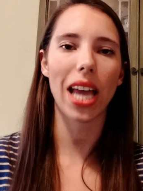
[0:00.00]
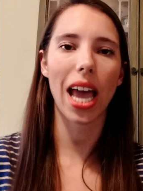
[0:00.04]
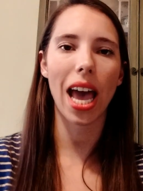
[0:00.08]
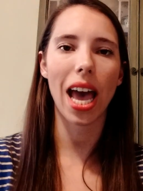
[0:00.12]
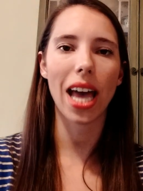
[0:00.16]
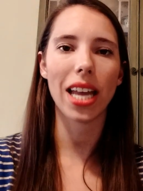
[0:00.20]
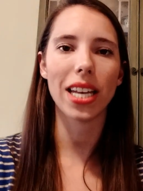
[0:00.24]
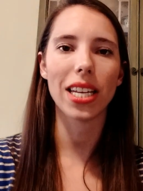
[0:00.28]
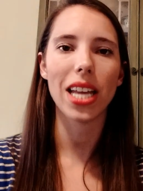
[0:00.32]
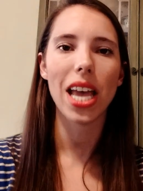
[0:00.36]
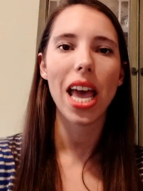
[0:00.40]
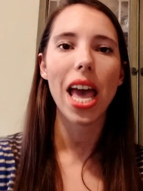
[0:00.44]

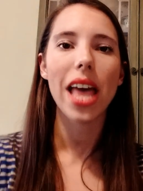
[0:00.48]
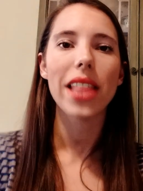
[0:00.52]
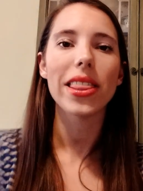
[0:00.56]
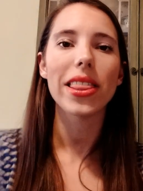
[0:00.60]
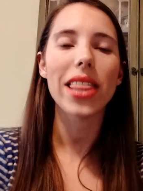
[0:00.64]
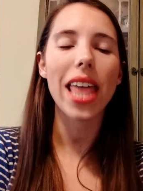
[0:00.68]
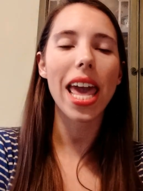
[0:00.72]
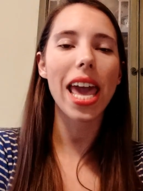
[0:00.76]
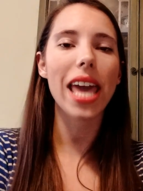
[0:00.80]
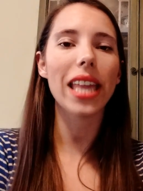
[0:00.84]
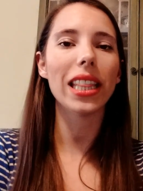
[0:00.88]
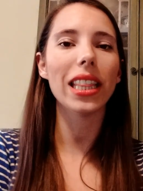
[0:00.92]
And
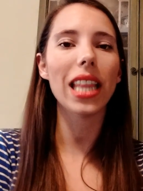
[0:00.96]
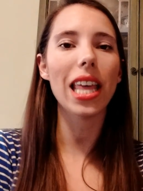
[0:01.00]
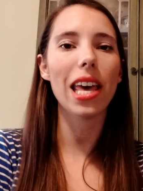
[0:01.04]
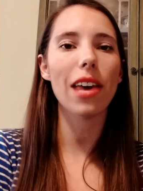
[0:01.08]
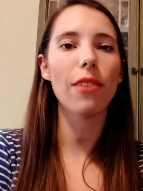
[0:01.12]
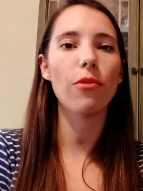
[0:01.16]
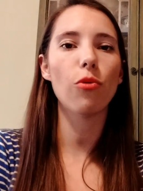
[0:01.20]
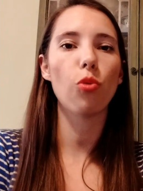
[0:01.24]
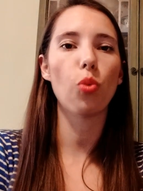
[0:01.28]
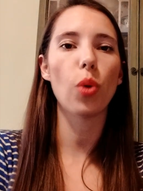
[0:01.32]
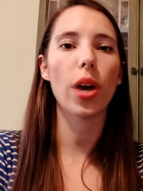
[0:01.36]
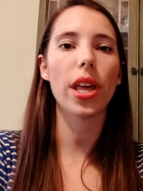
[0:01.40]
they
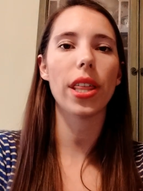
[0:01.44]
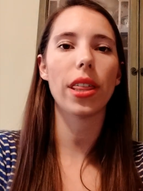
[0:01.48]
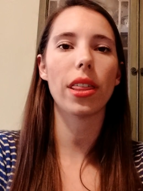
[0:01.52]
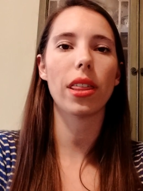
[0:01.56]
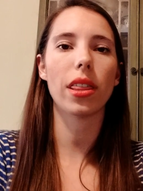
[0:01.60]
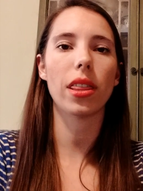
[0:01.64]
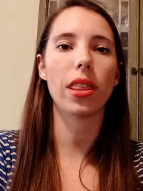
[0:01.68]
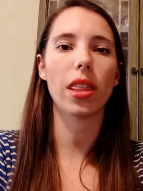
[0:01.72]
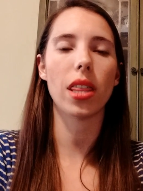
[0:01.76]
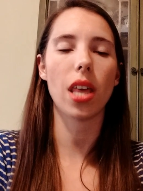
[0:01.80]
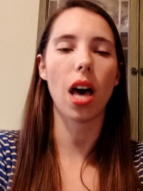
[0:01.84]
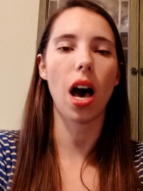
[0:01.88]
live with
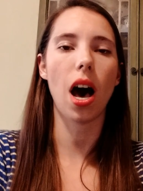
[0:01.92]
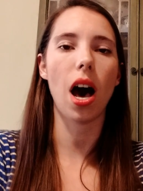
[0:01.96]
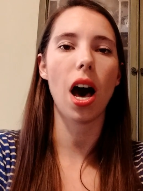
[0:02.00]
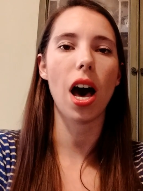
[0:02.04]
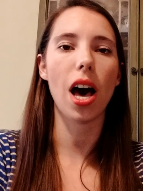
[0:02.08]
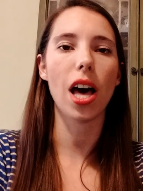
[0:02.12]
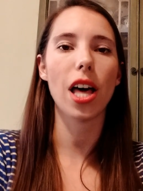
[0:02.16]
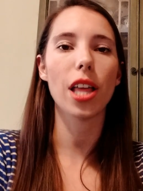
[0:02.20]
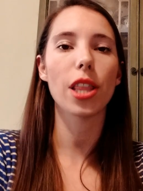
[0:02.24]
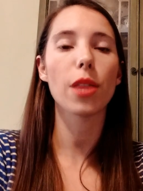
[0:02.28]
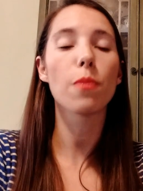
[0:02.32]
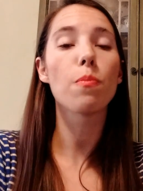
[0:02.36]

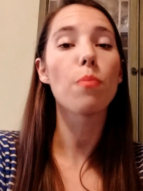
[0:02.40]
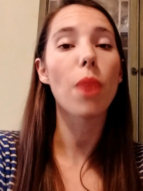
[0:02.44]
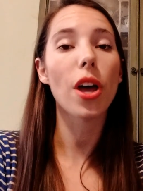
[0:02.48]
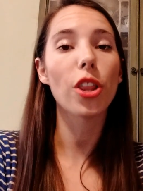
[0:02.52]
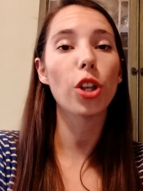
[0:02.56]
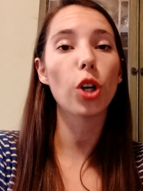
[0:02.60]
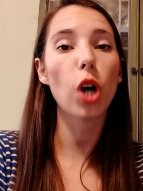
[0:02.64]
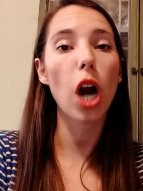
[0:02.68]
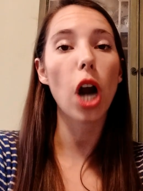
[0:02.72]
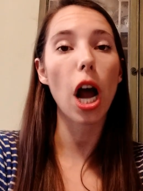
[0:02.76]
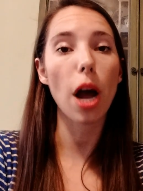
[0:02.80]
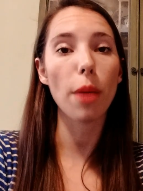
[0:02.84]

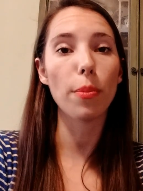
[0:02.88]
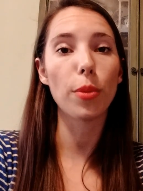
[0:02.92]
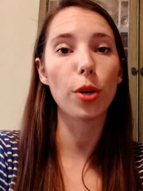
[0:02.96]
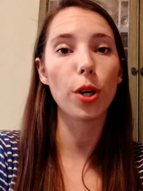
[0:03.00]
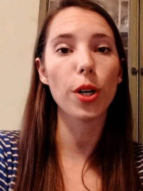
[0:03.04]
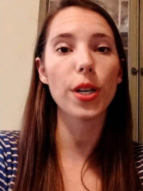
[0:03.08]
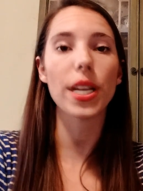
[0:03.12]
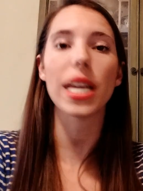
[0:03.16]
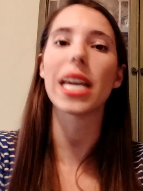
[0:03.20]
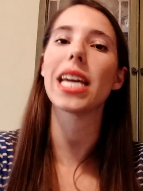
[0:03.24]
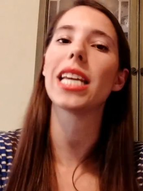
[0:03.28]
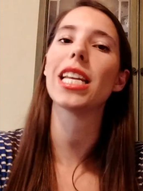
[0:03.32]
Mother
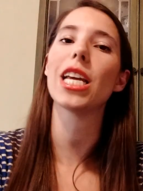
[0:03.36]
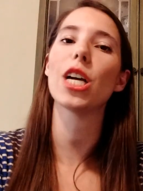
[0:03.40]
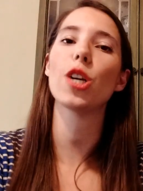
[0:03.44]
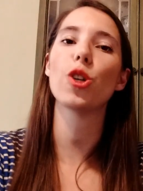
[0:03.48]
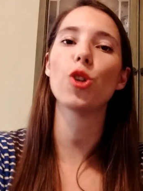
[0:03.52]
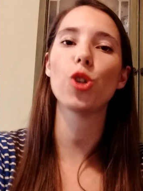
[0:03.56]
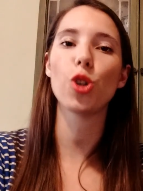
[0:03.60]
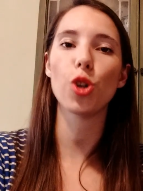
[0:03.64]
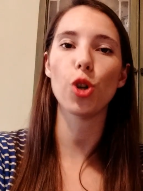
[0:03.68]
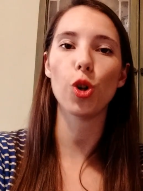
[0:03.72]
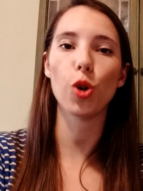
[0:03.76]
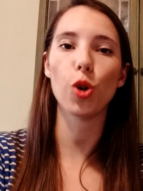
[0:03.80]
Hubbard in a
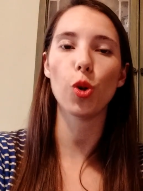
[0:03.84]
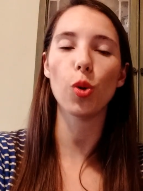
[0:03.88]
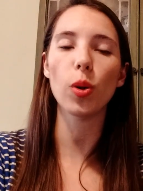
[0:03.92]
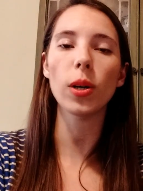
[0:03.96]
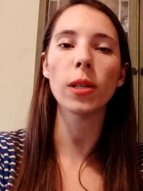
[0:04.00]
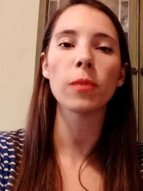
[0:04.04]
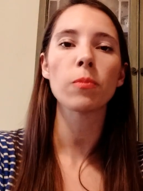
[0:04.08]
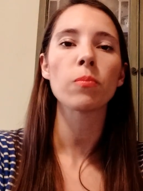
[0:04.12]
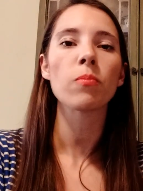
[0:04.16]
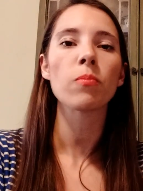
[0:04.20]
shoe